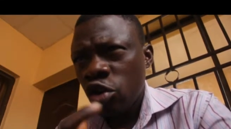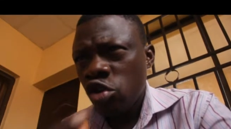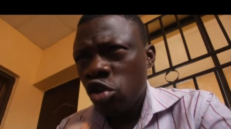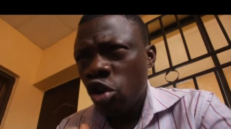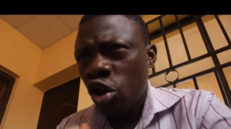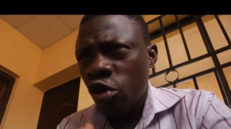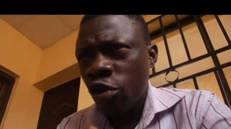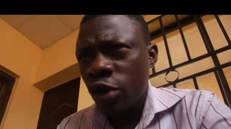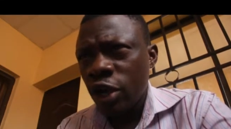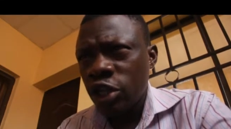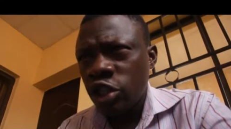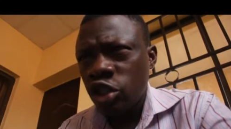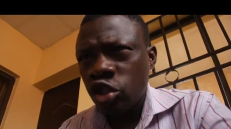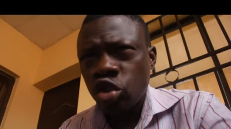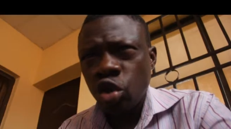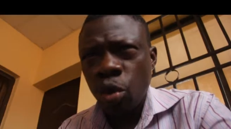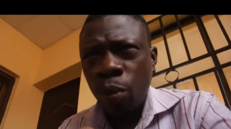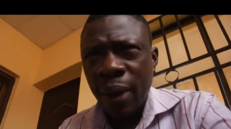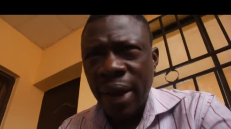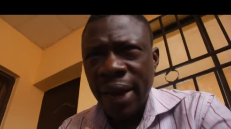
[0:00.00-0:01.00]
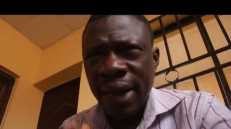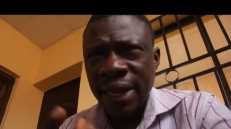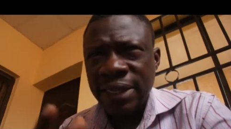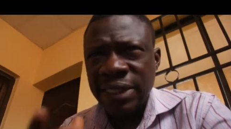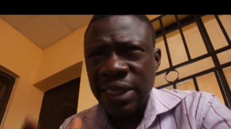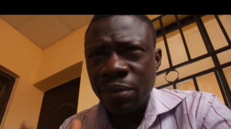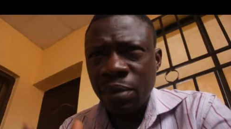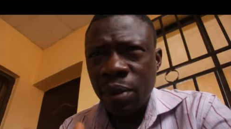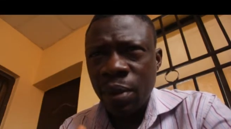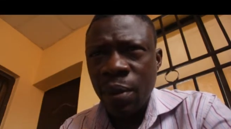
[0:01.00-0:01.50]
courage to
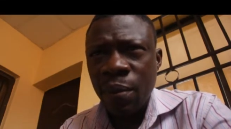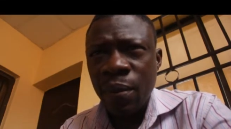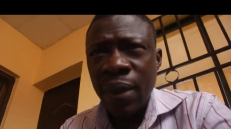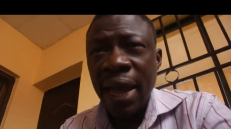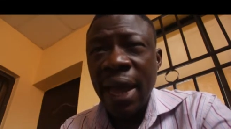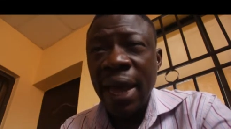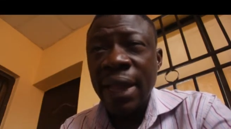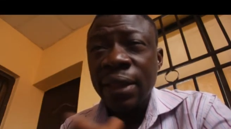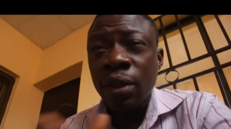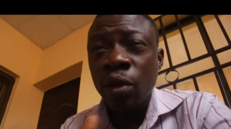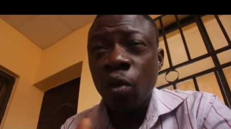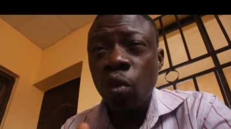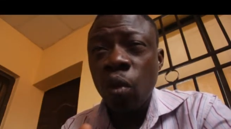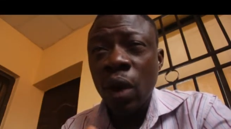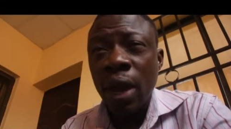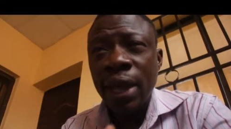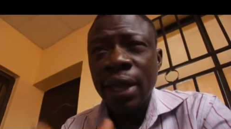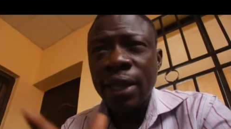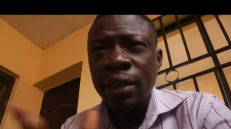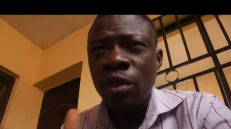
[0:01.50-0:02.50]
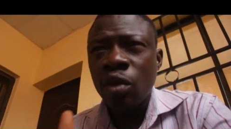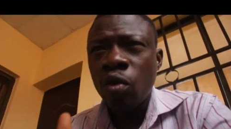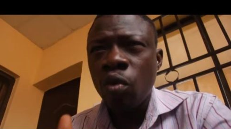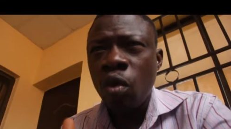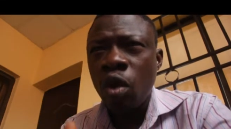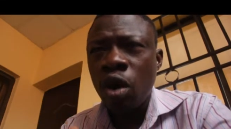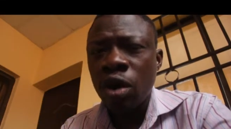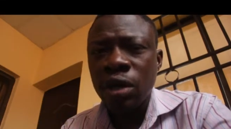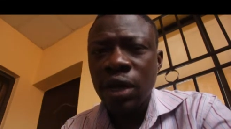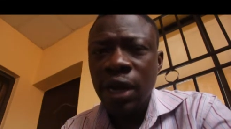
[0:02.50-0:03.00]
market MMM anywhere in the
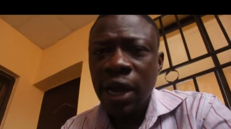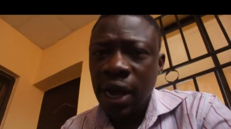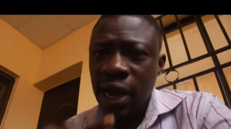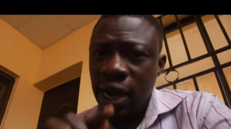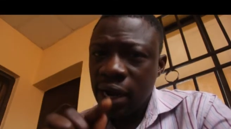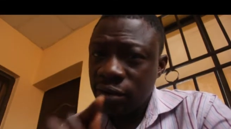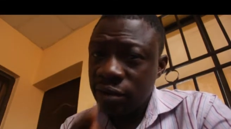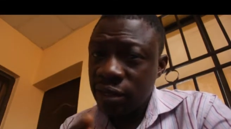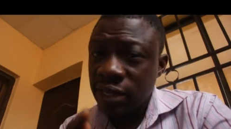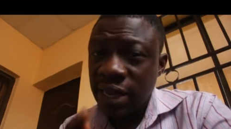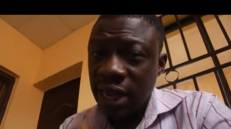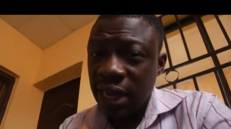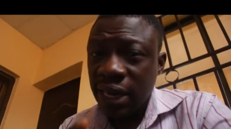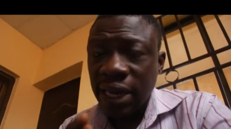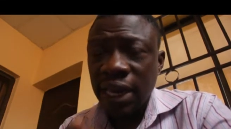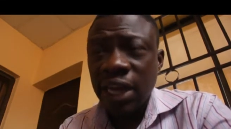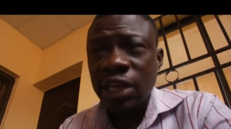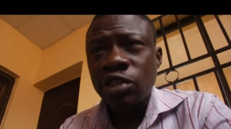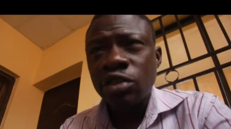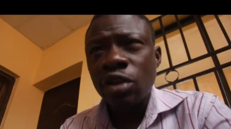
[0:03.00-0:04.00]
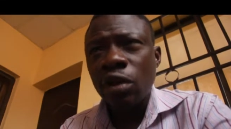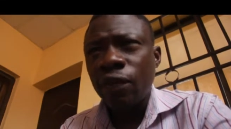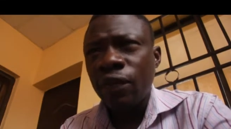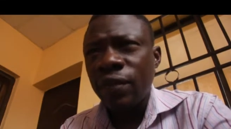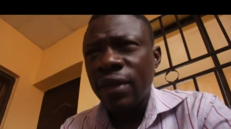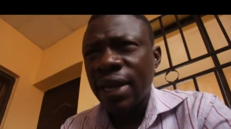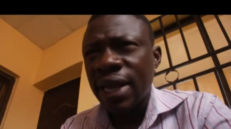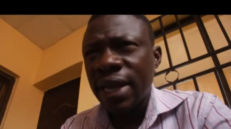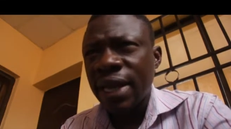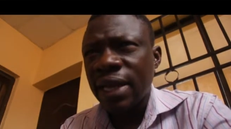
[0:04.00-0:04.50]
world, regardless of
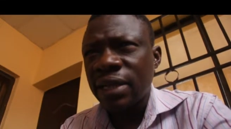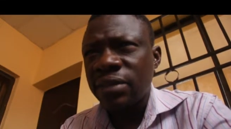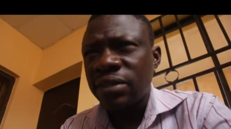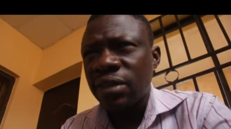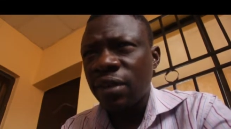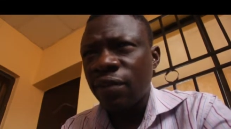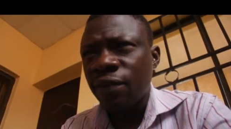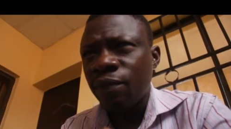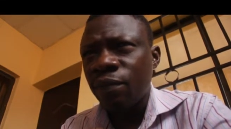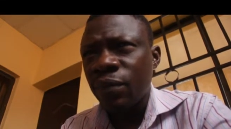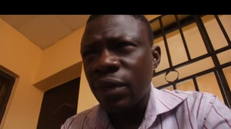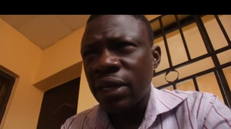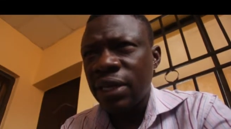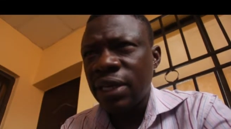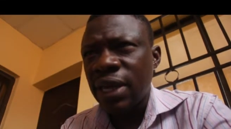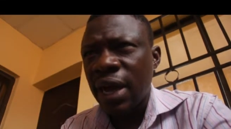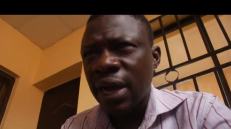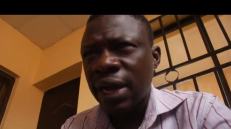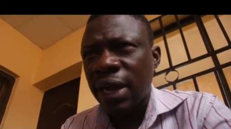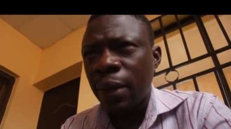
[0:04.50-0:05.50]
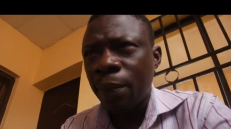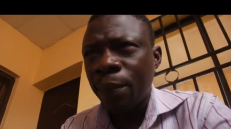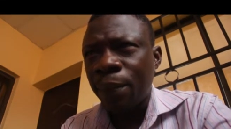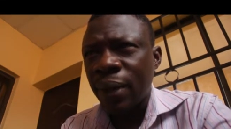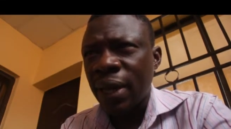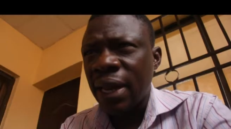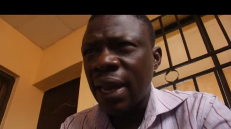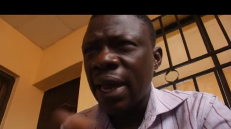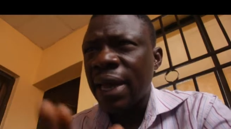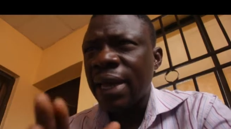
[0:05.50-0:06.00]
negative media
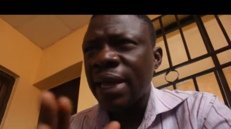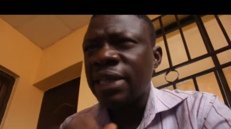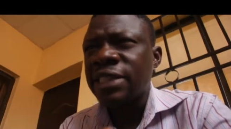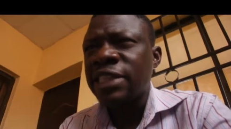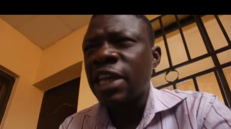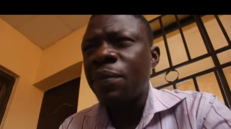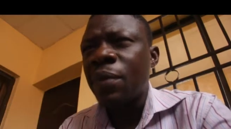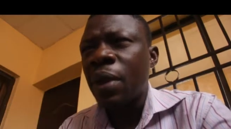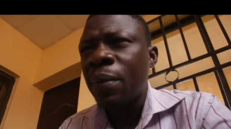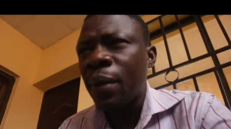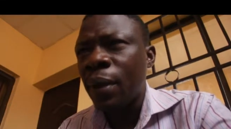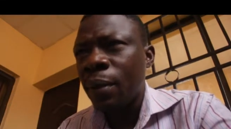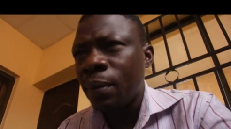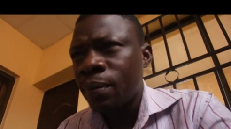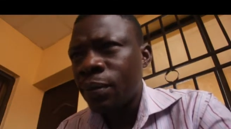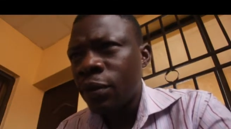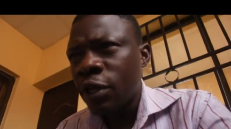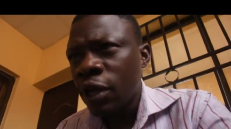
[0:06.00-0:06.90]
campaign against MMM.